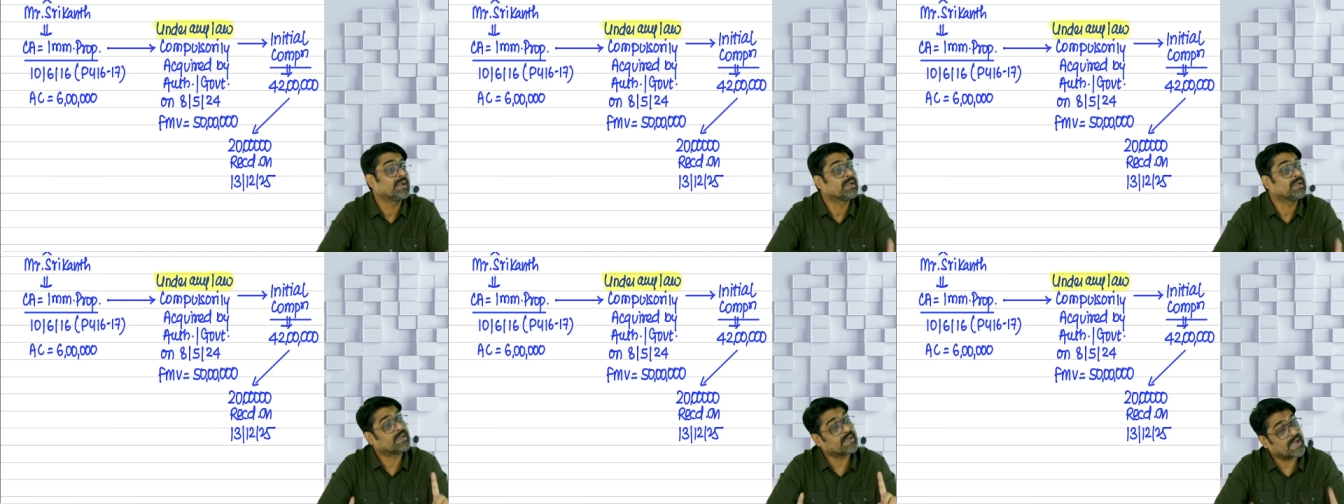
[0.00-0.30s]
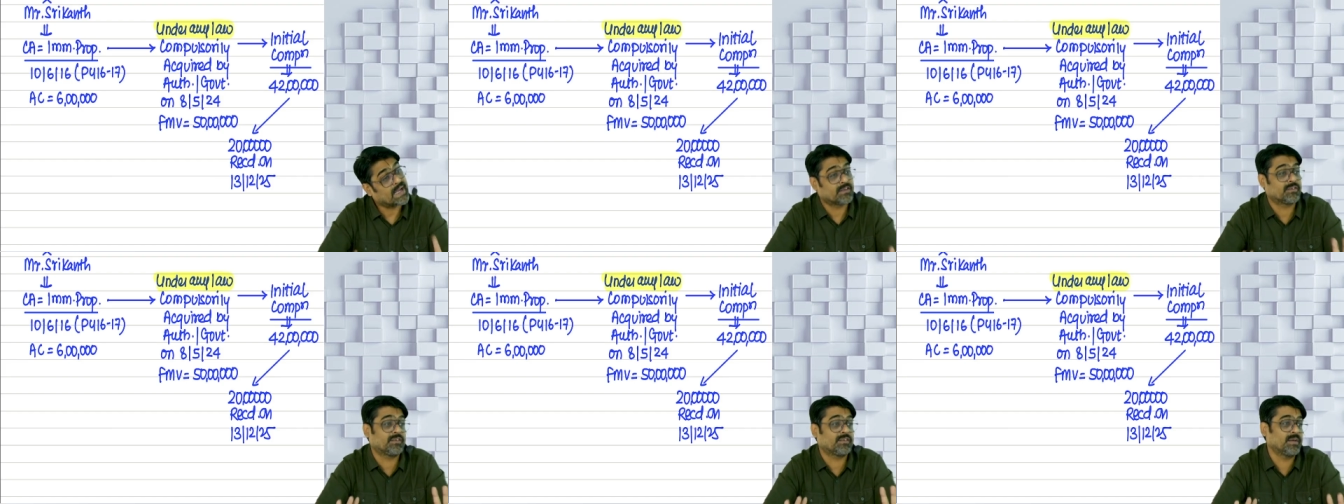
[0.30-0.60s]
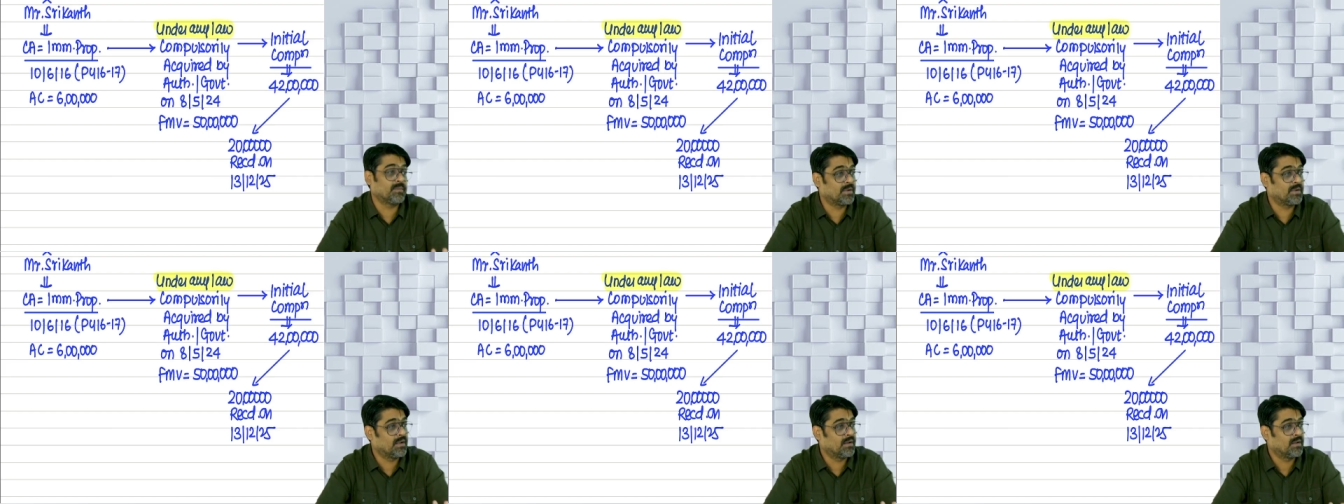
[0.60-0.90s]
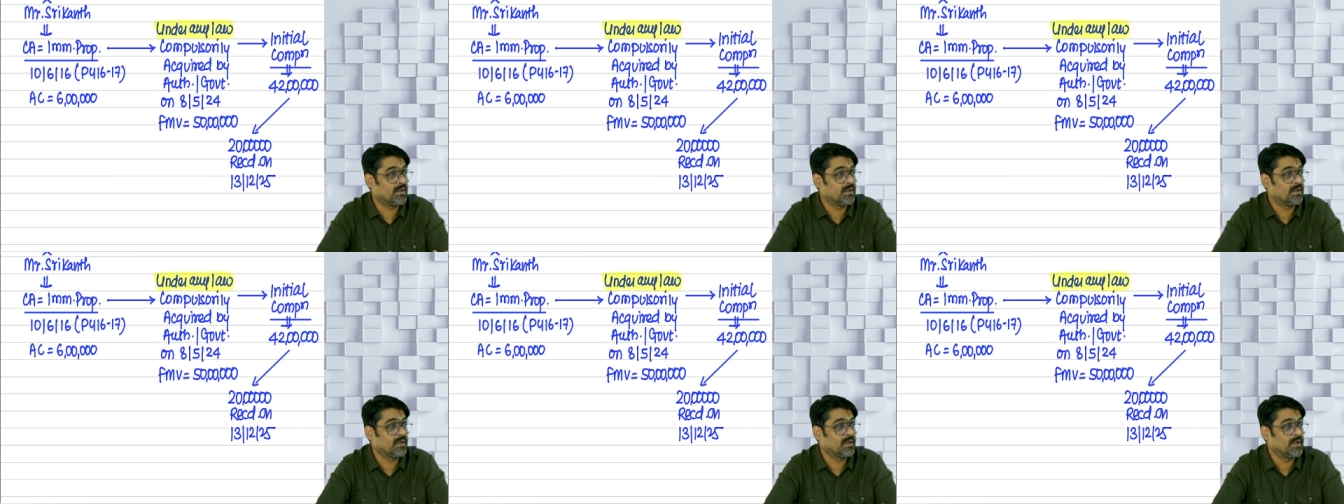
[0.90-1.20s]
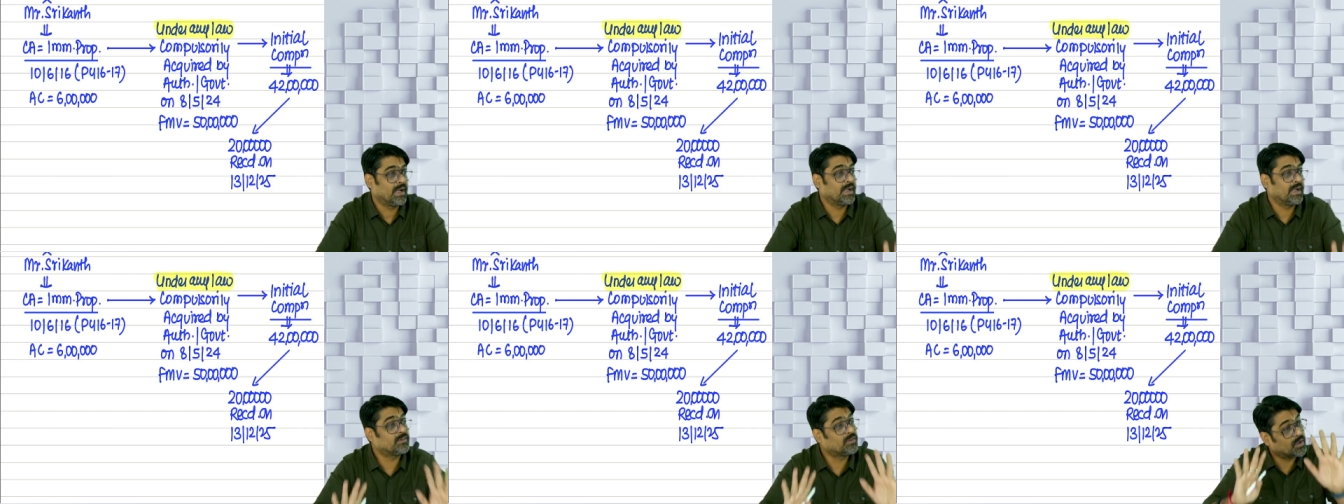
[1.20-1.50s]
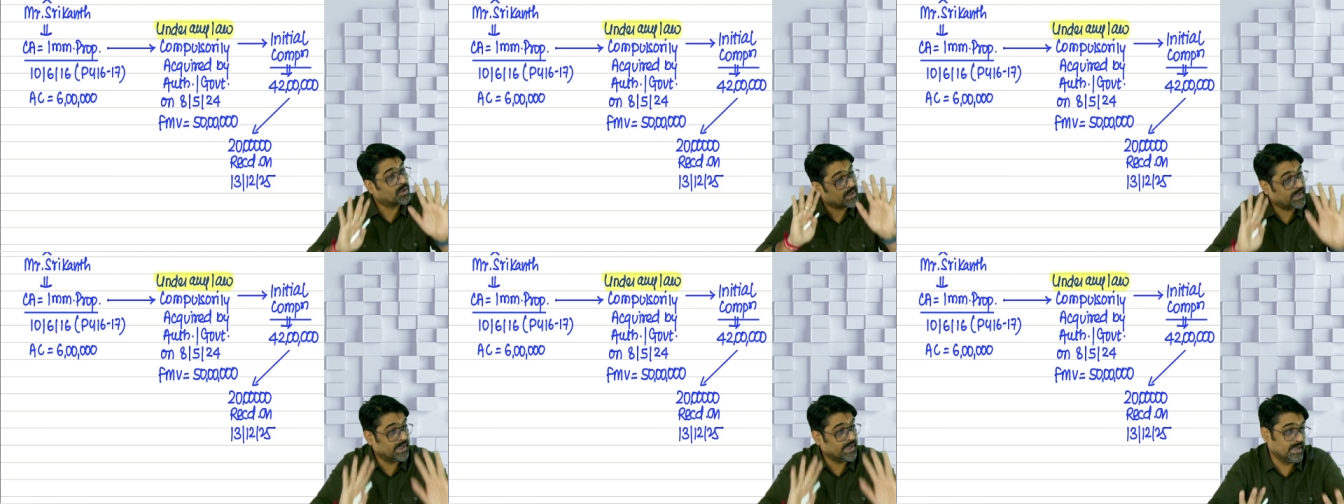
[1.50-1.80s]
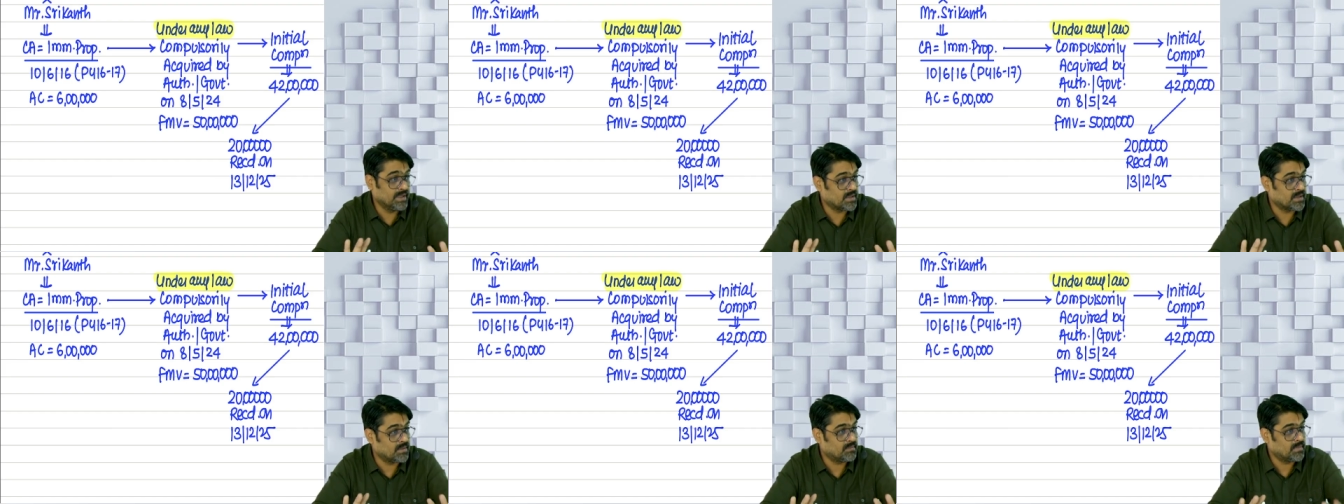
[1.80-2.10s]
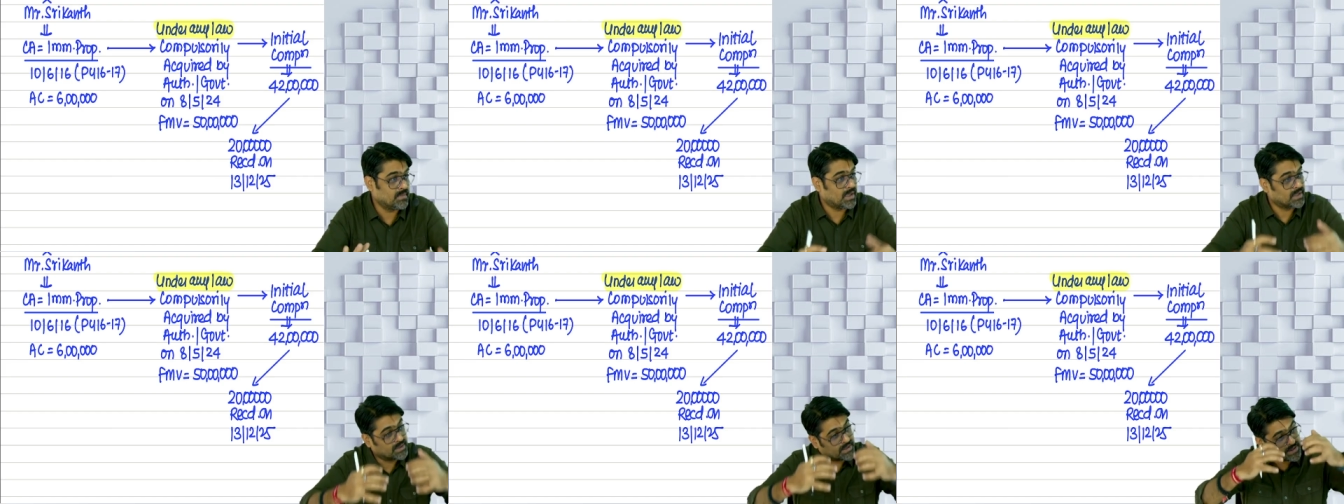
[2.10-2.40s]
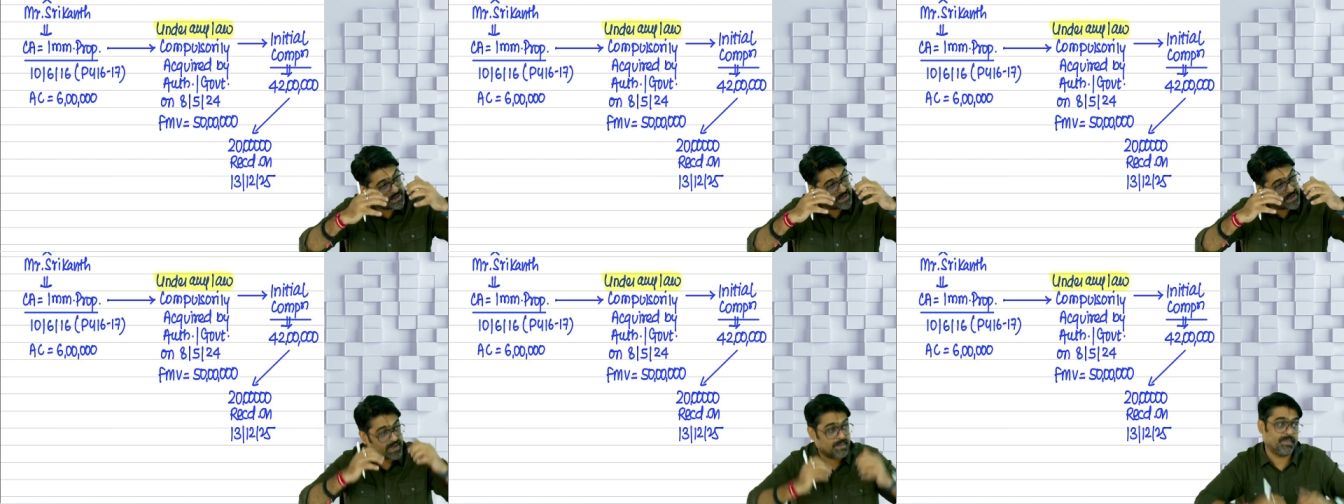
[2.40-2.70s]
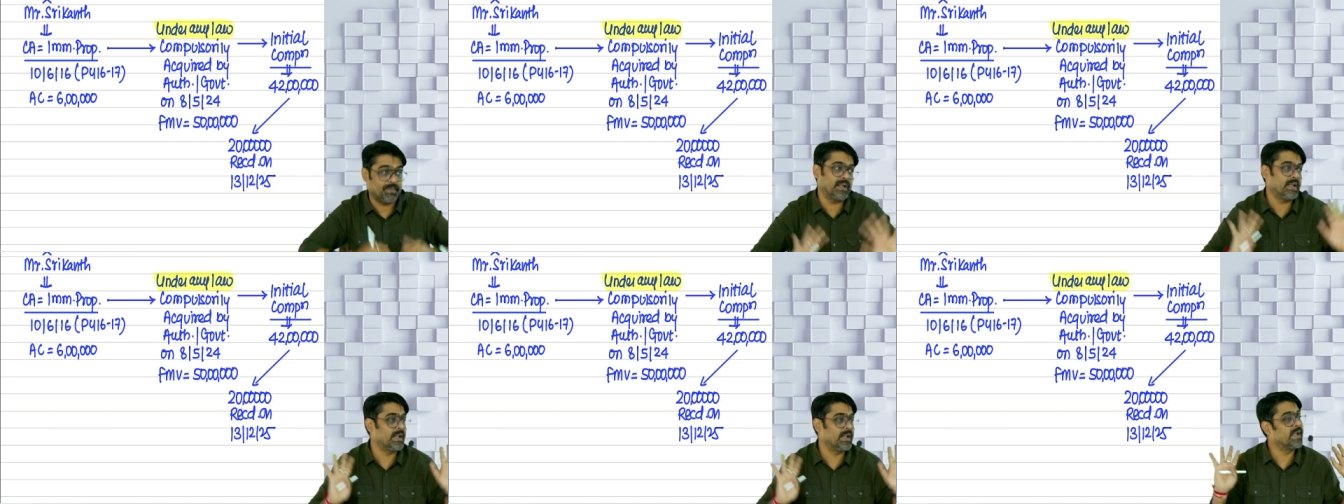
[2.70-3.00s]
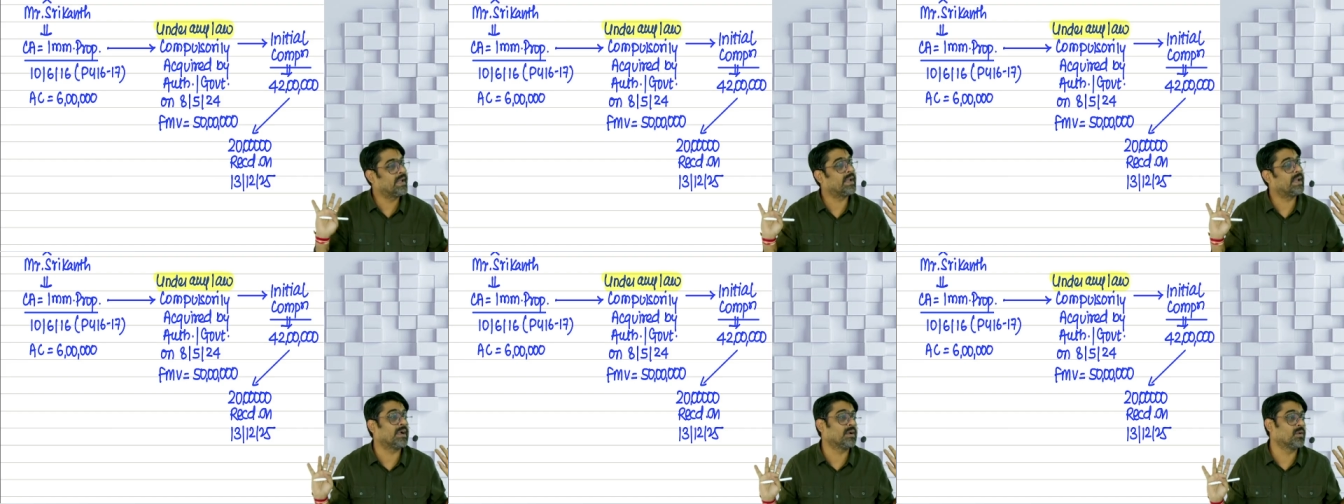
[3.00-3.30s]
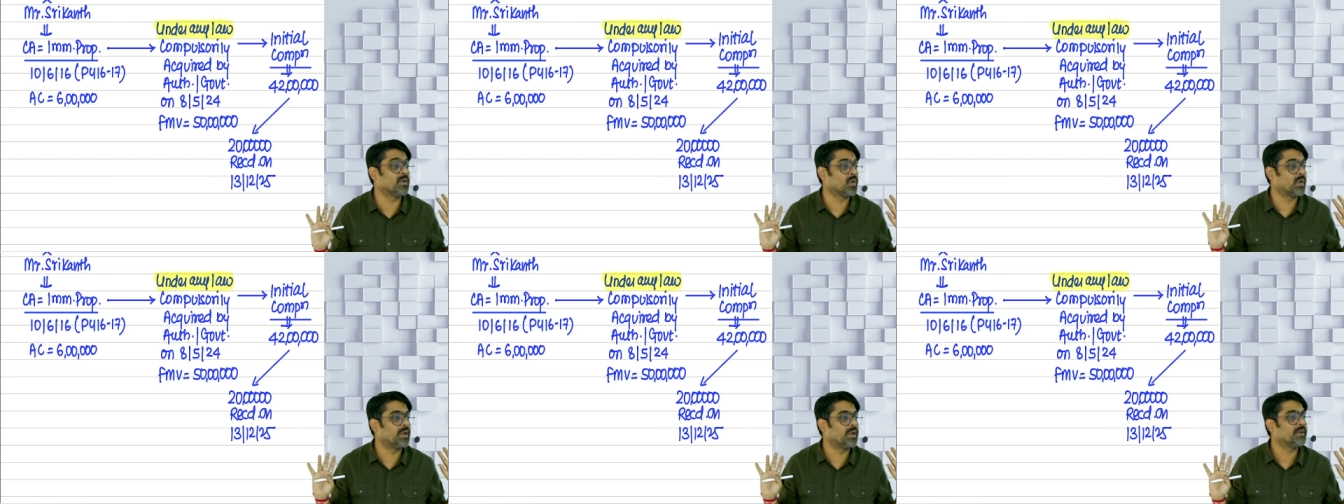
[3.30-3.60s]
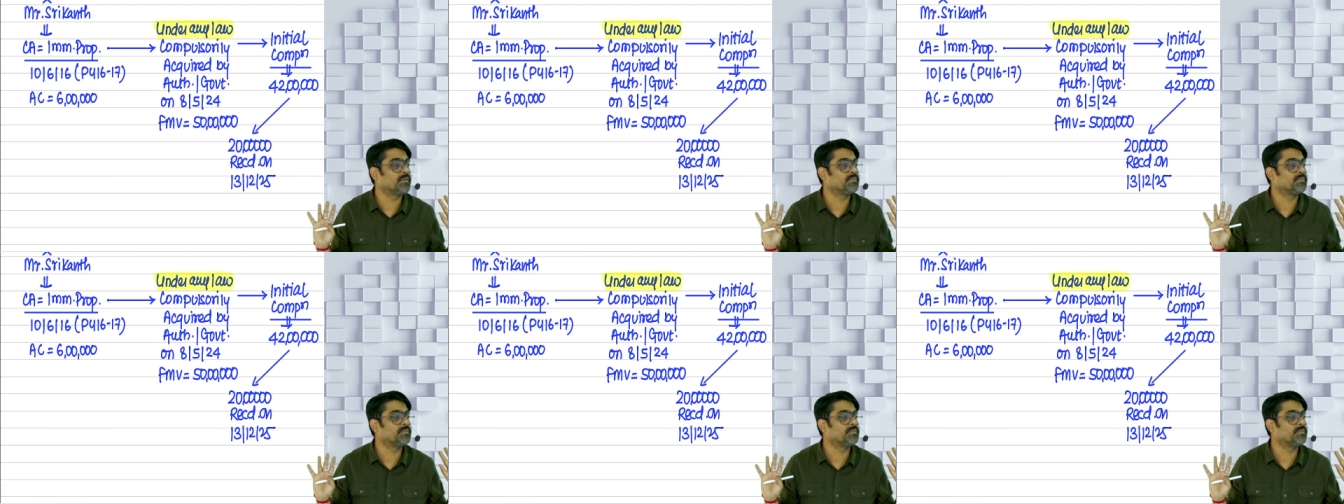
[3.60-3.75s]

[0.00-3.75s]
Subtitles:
taxable as your income under the capital gain head only.